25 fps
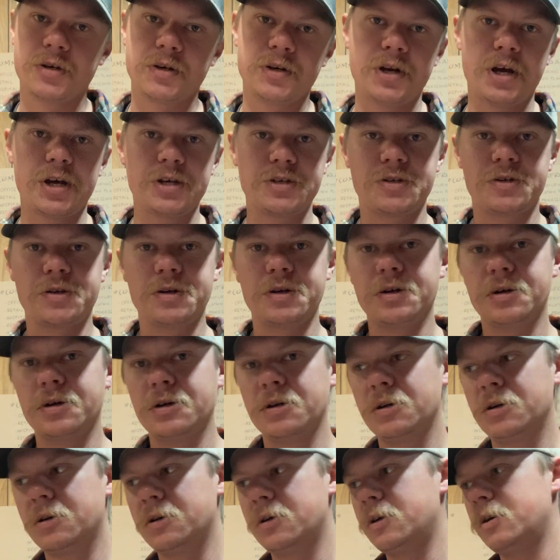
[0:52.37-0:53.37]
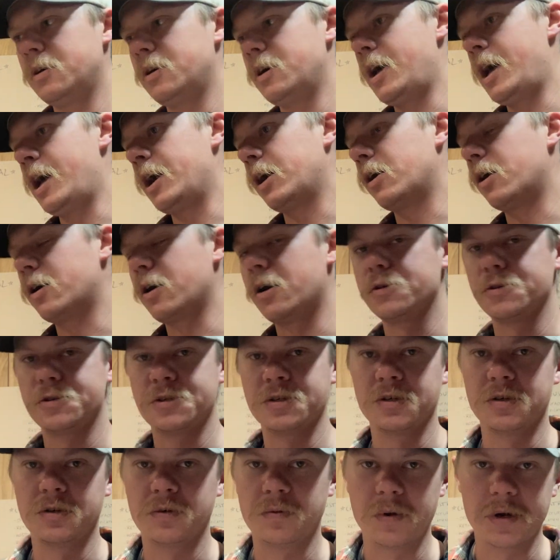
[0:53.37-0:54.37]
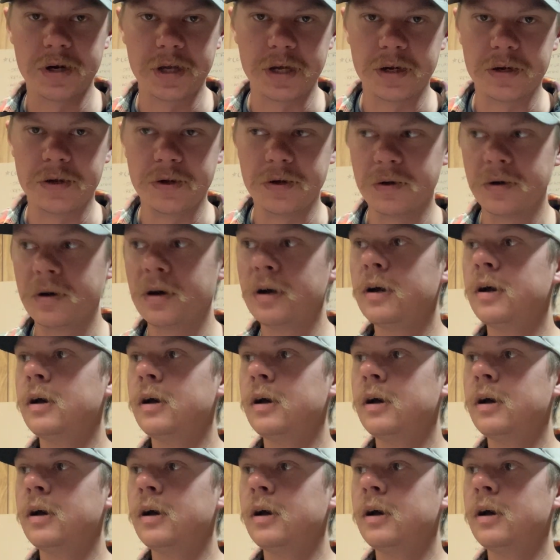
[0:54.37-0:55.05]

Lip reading: industrial, agricultural, what do you do?